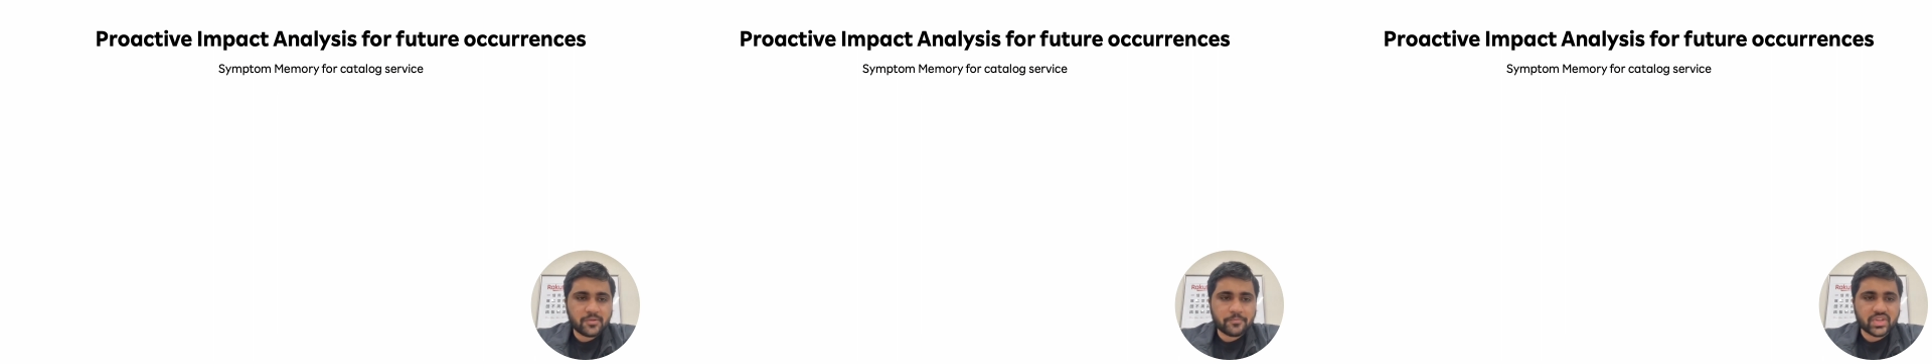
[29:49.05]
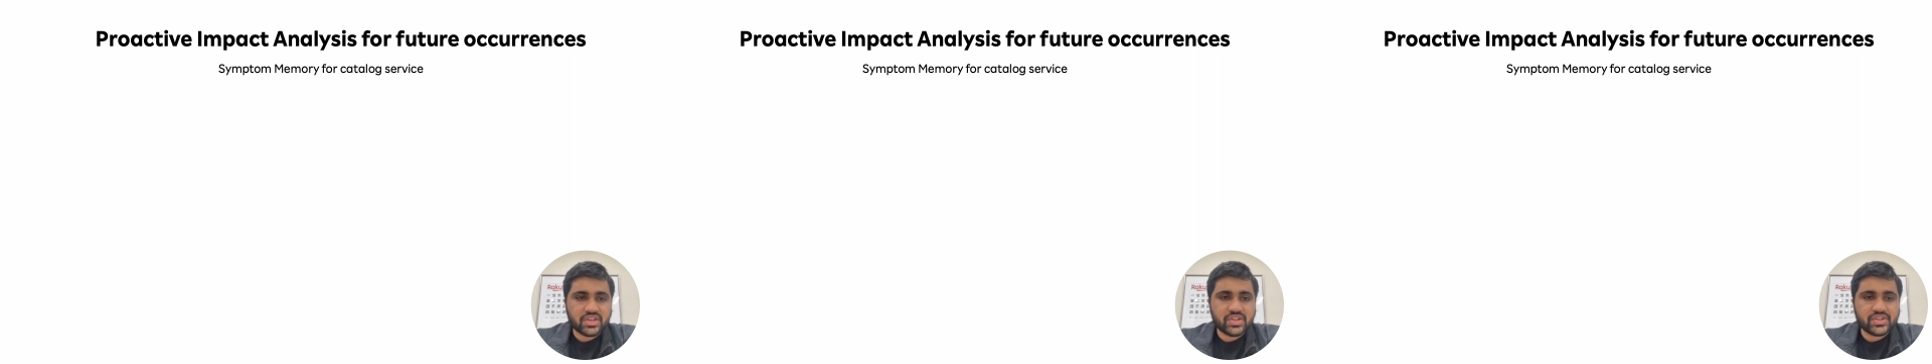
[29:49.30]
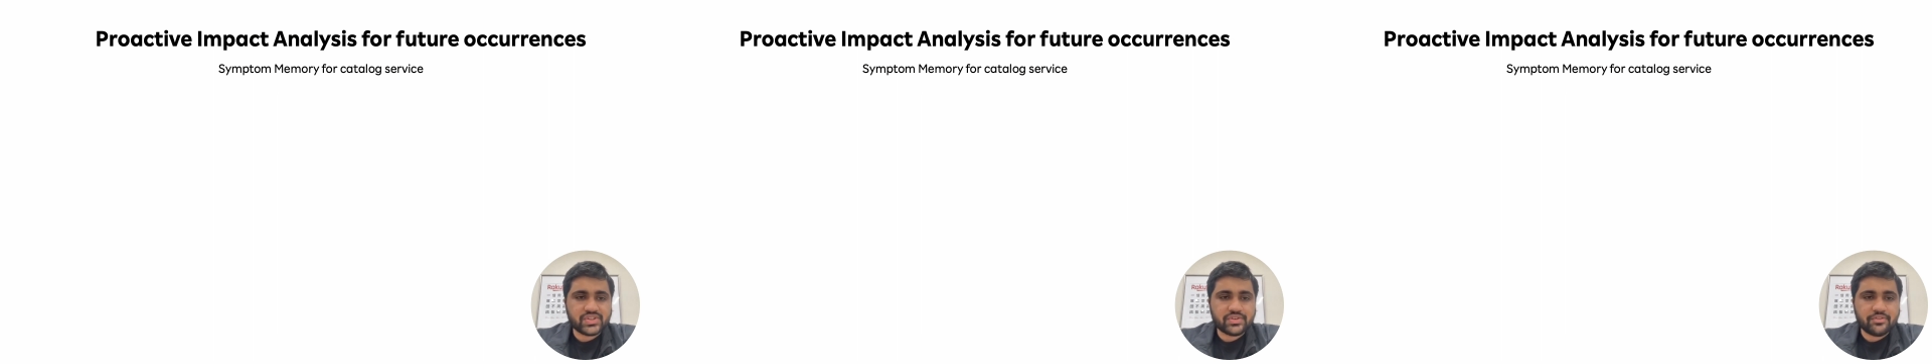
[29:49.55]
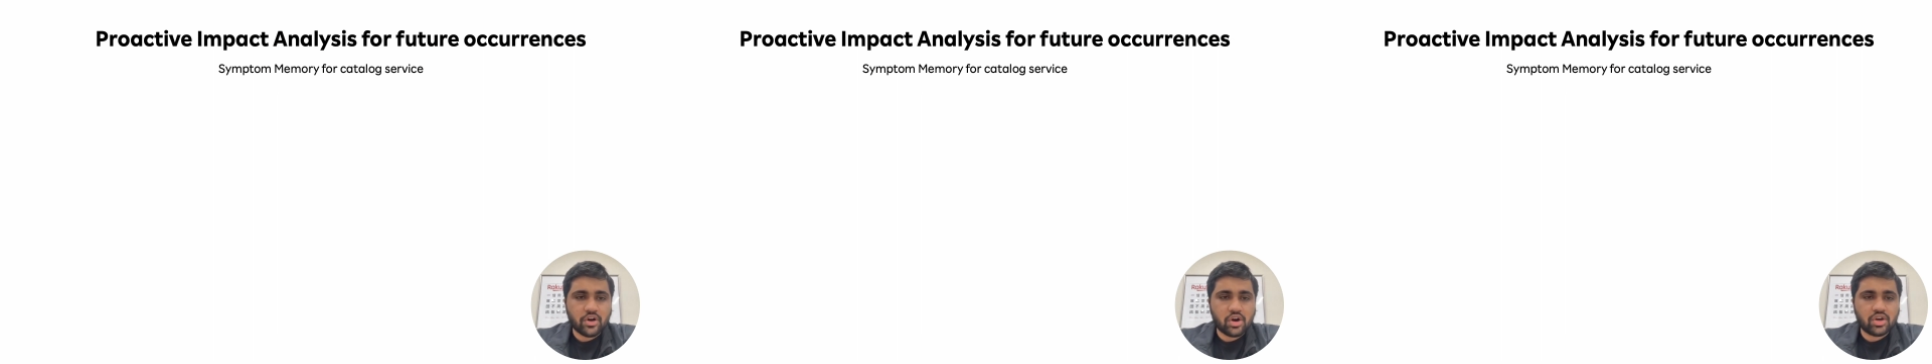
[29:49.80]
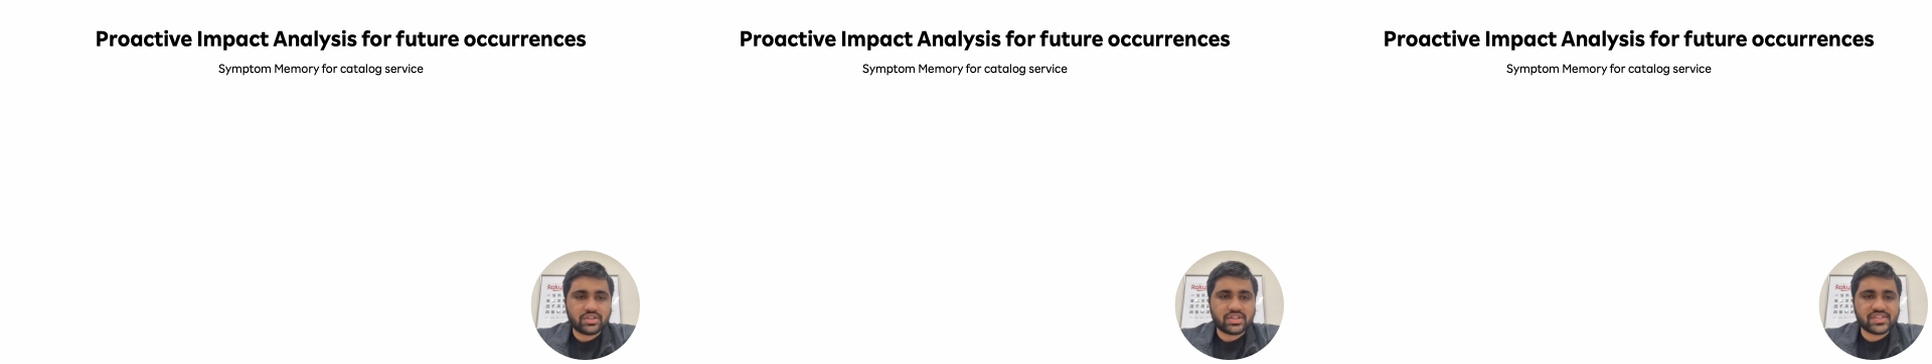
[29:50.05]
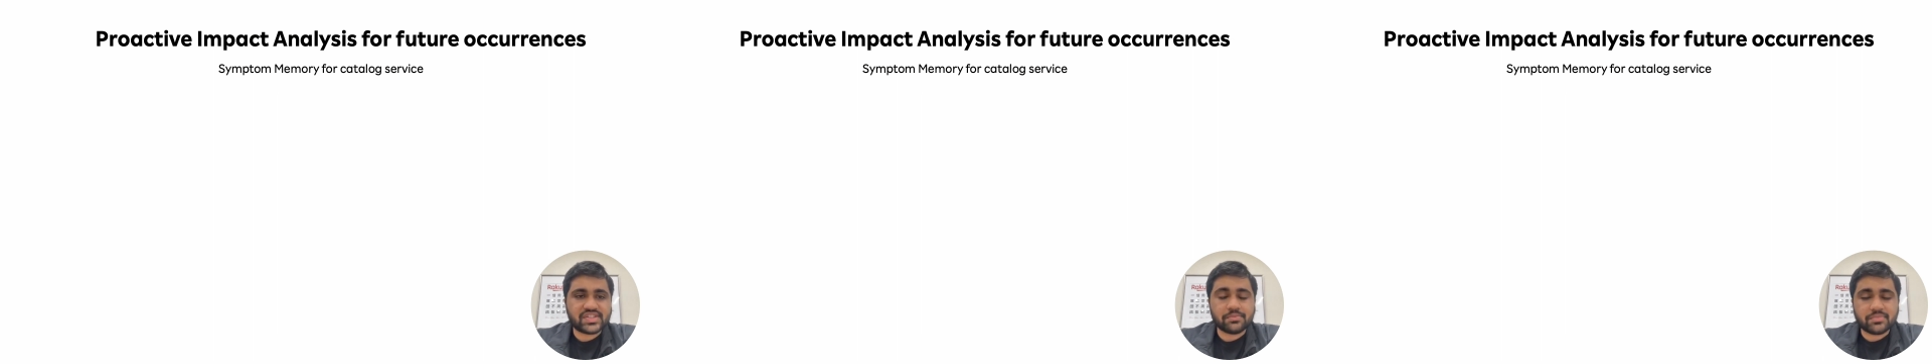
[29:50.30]
is for the
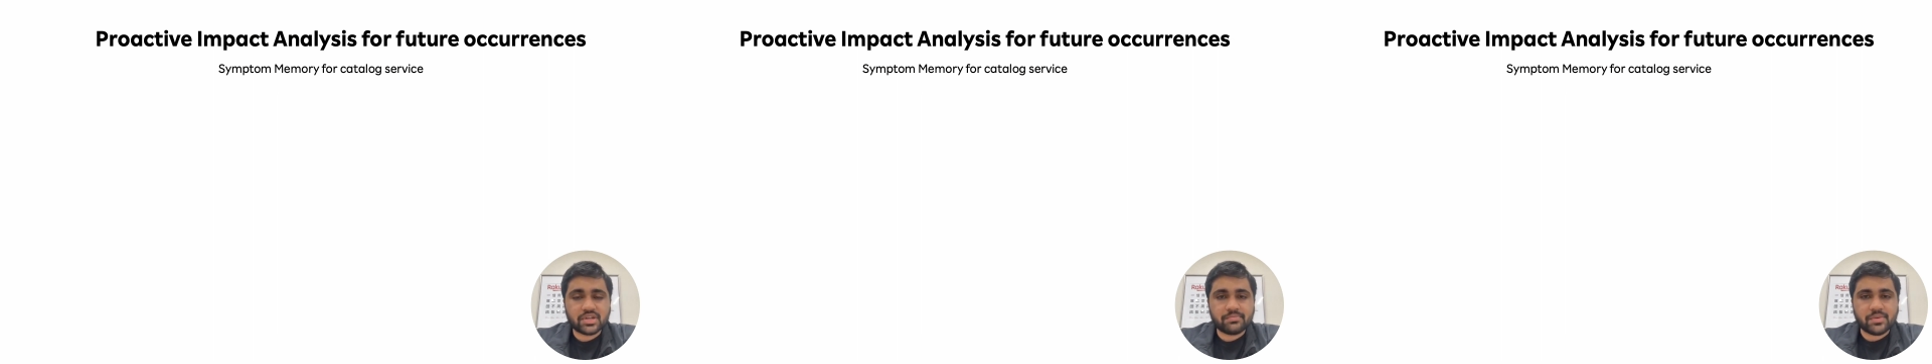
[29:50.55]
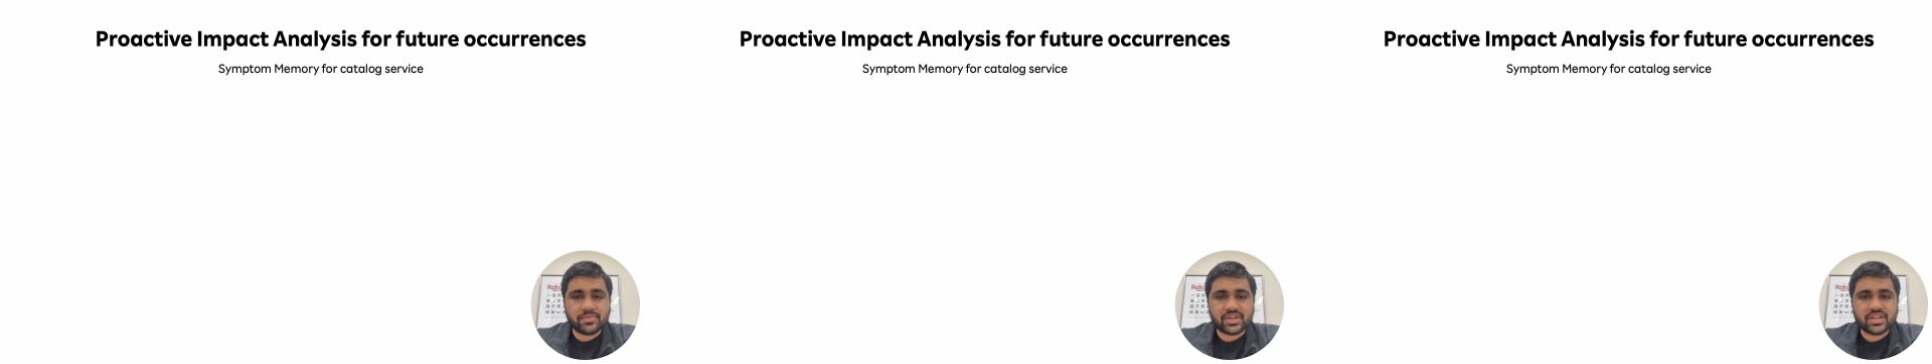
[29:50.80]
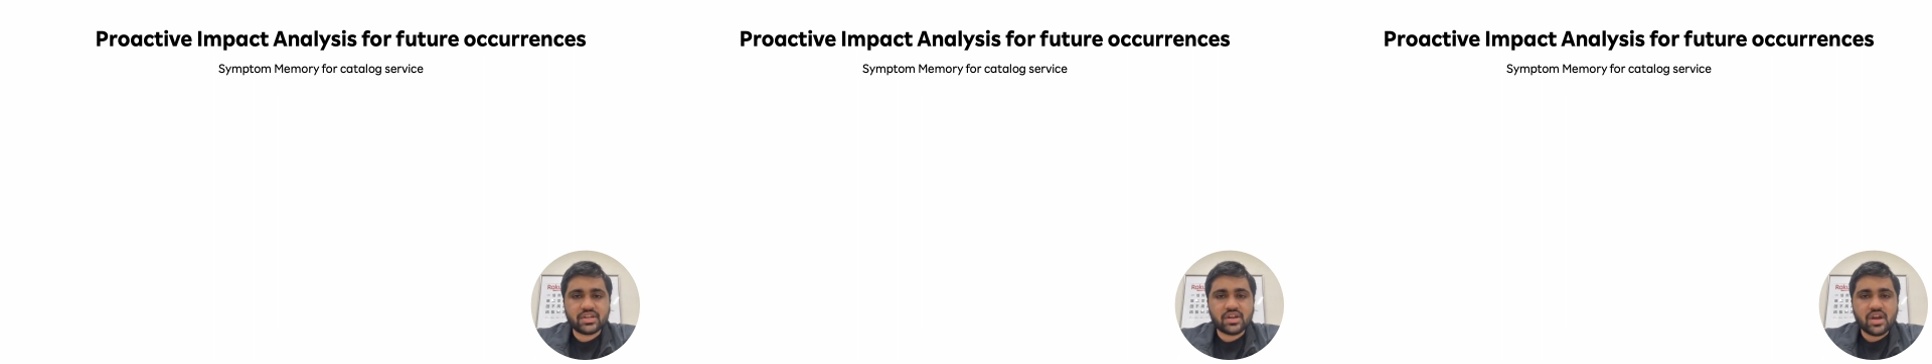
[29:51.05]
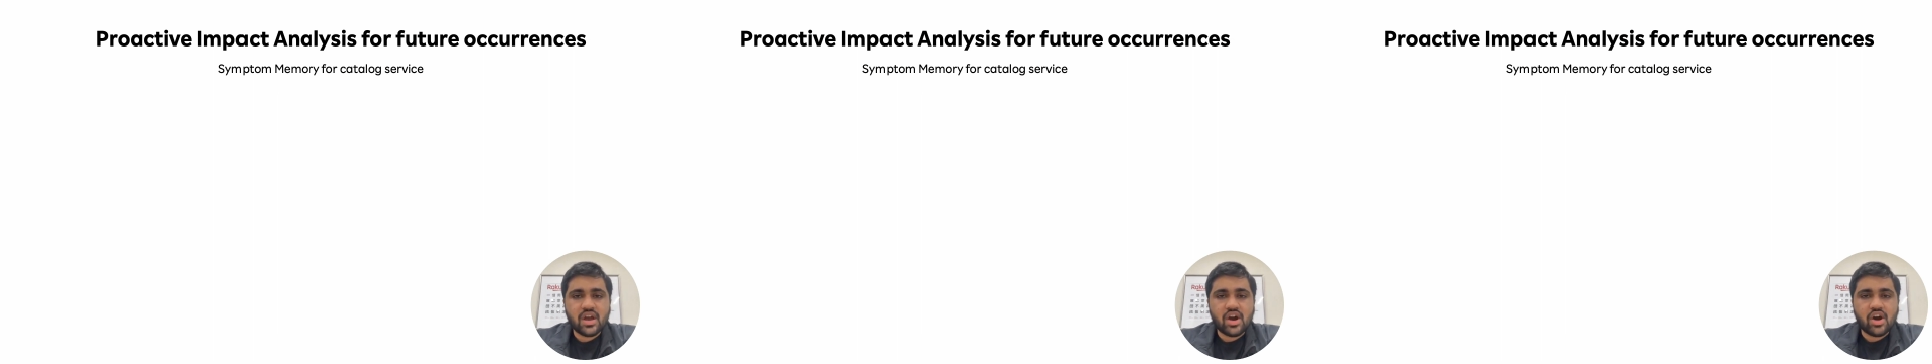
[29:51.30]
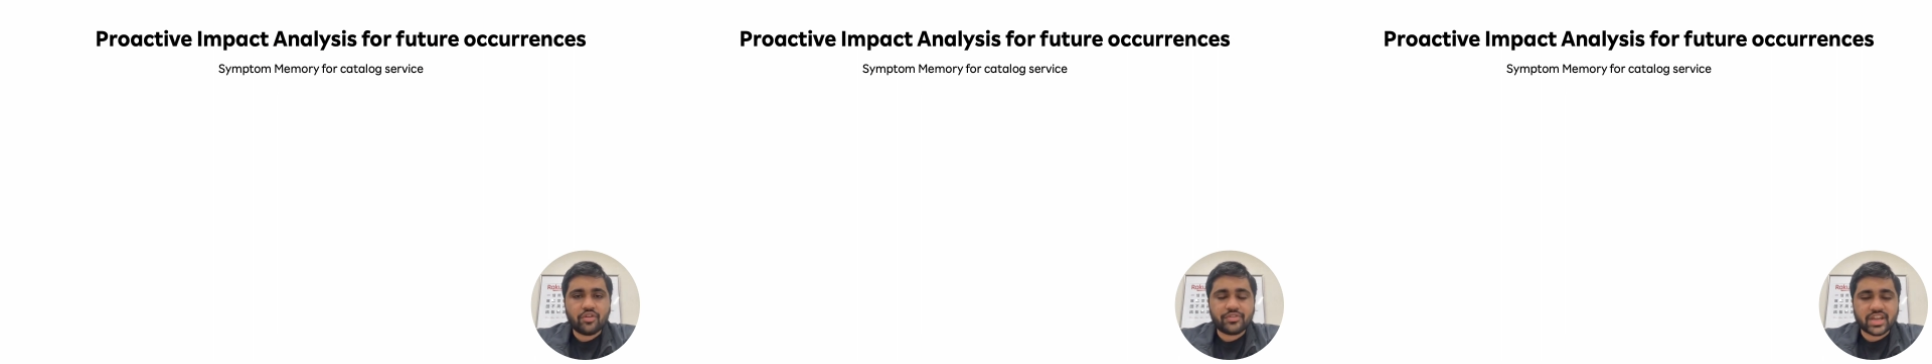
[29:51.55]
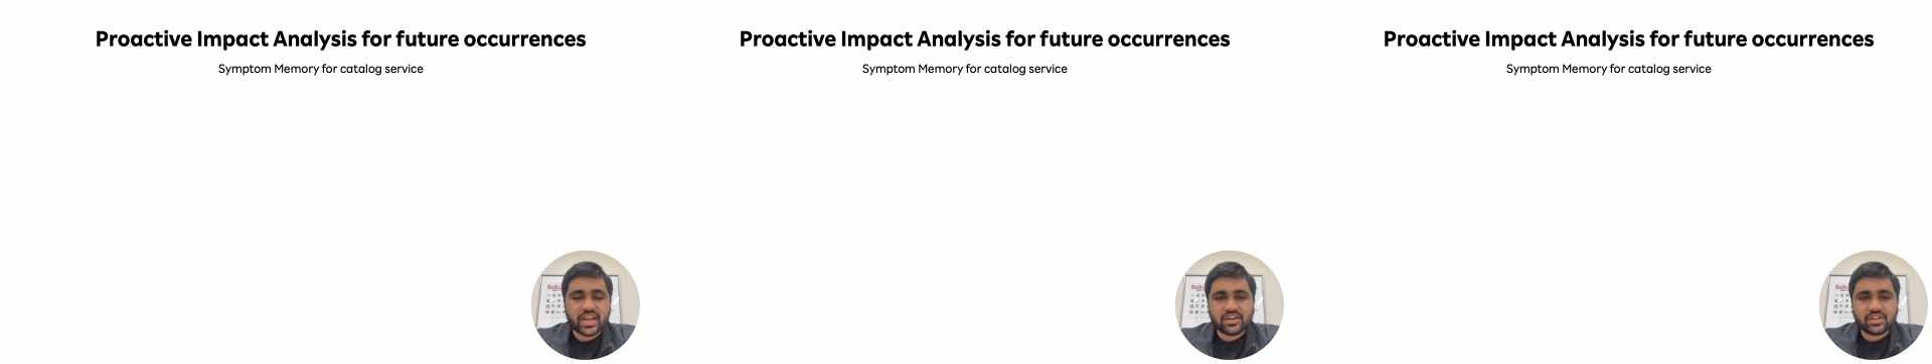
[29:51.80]
symptom memory of a
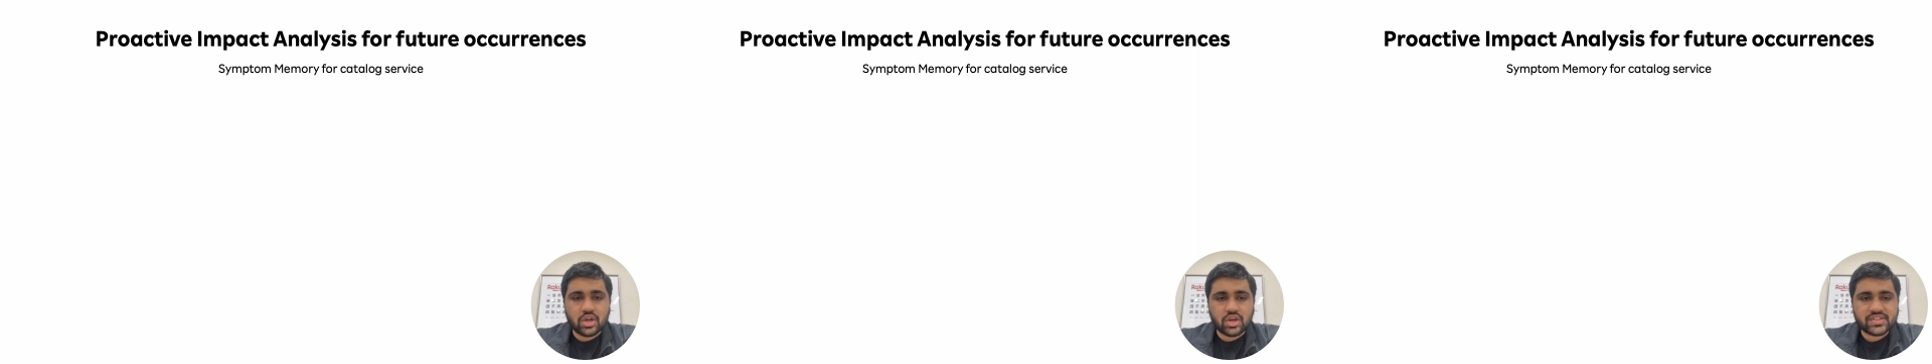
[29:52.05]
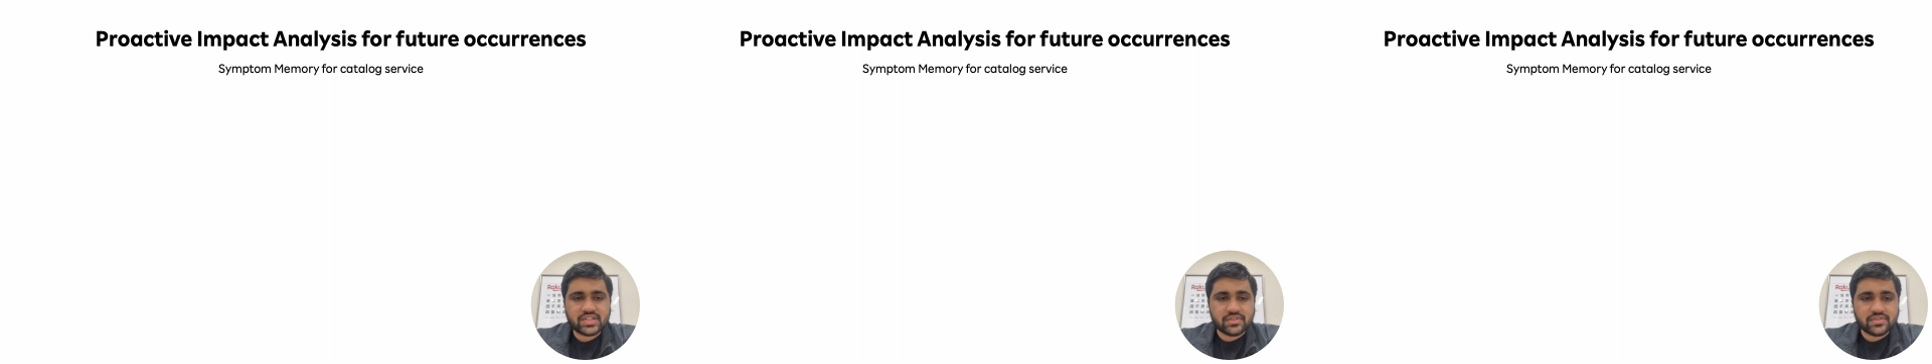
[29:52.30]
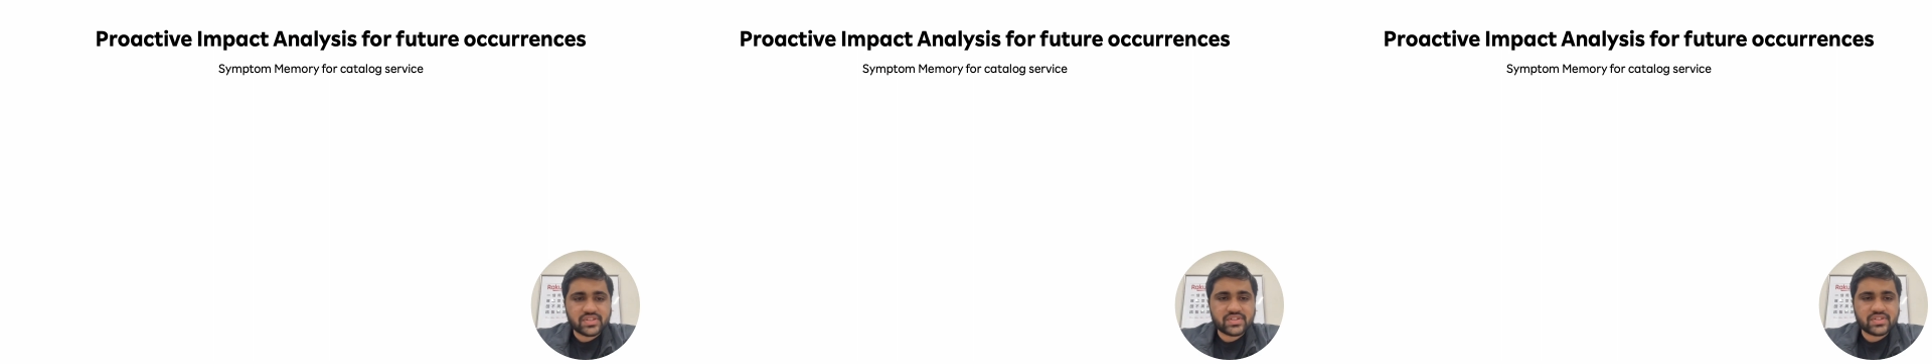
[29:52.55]
catalog service.